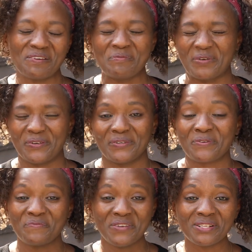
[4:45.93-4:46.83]
Oh my gosh,
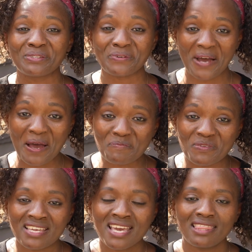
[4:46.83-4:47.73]
you feel so
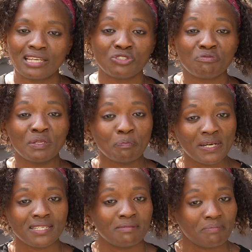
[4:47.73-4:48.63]
happy that you've been
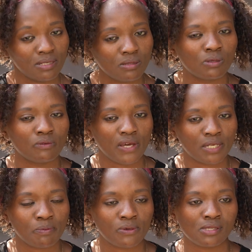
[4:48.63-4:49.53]
part and parcel of
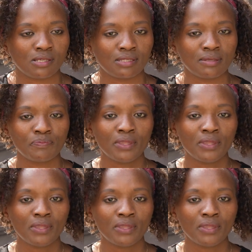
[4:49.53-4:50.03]
that process.